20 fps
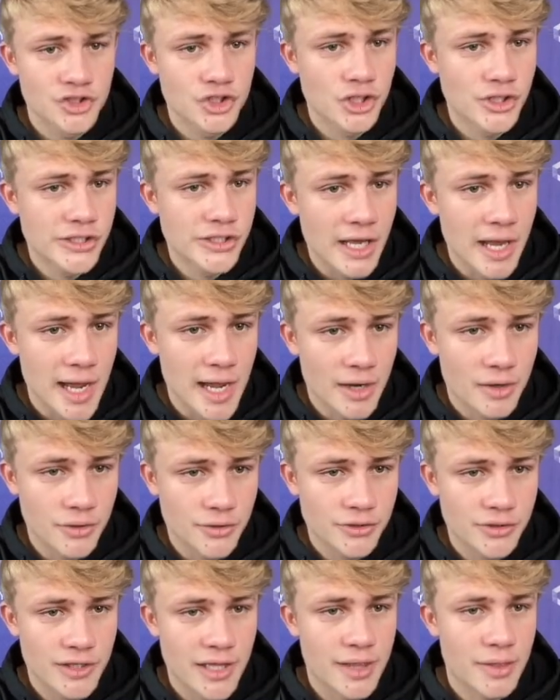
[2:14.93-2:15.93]
Just to add
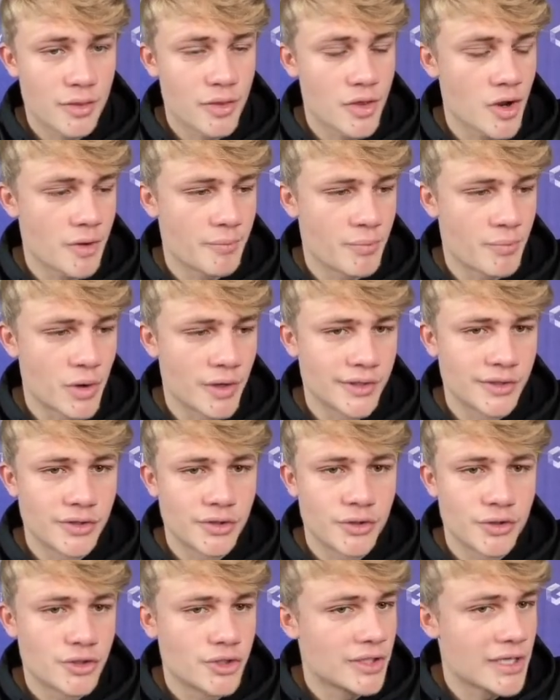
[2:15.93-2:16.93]
on to that third point,
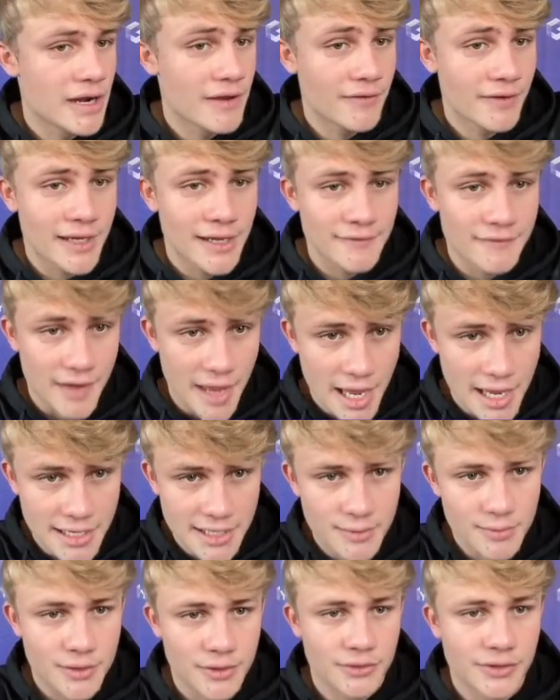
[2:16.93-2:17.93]
you should never give
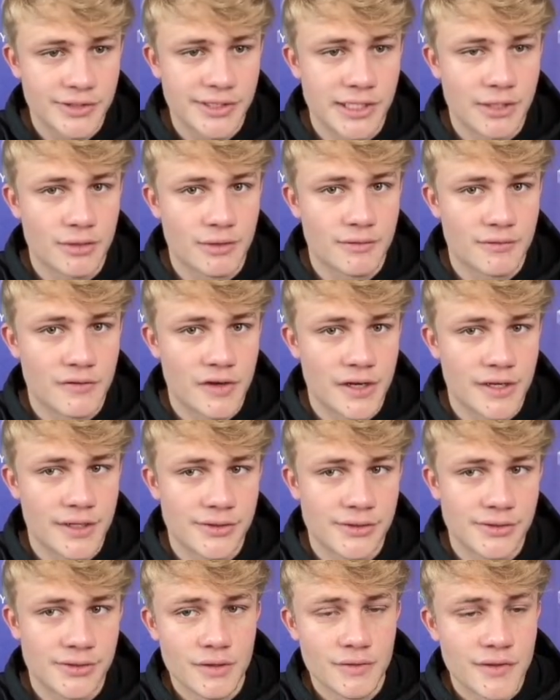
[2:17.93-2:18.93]
anyone your secret
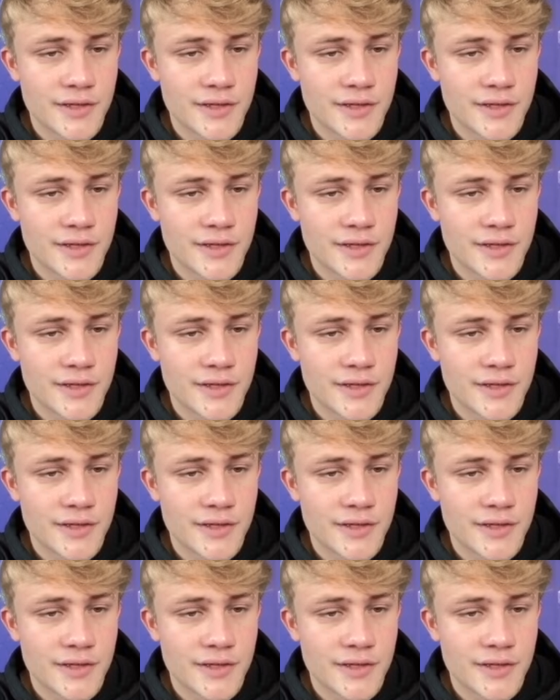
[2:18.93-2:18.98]
phrase.